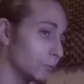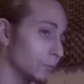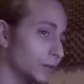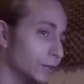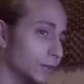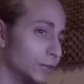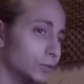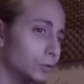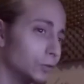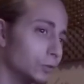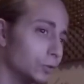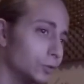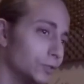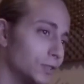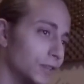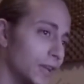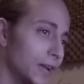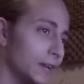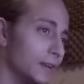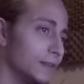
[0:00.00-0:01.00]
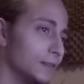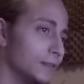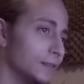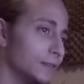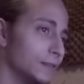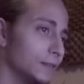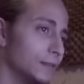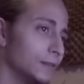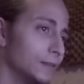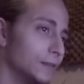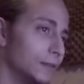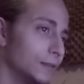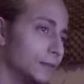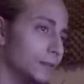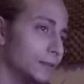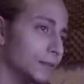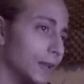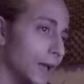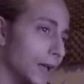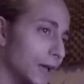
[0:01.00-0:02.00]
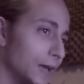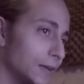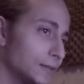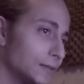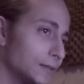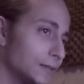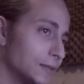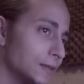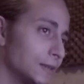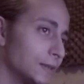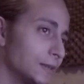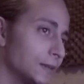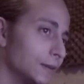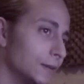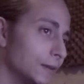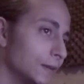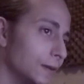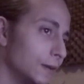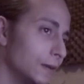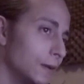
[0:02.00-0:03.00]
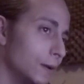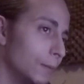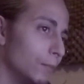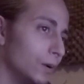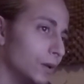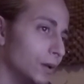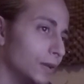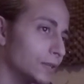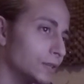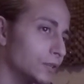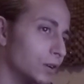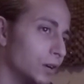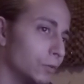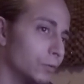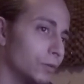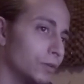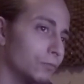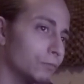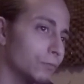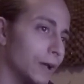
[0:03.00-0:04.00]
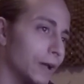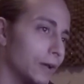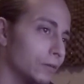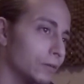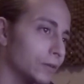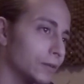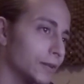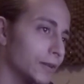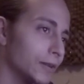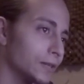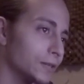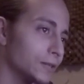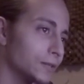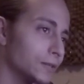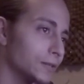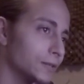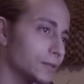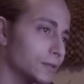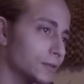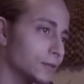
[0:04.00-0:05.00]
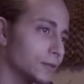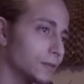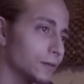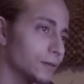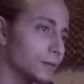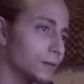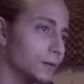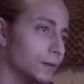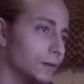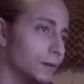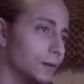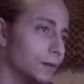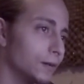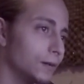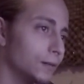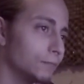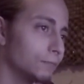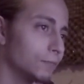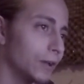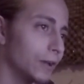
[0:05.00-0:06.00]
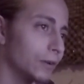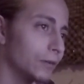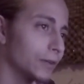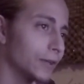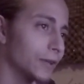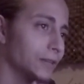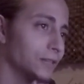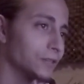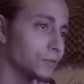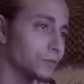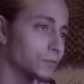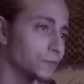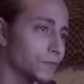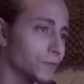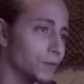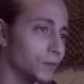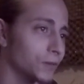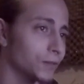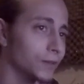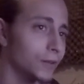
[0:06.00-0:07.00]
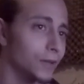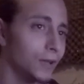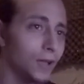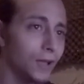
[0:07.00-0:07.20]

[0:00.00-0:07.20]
we're going to do Loose Cannon last. But let's start with Rattle the Cages. Rattle the Cages was fun.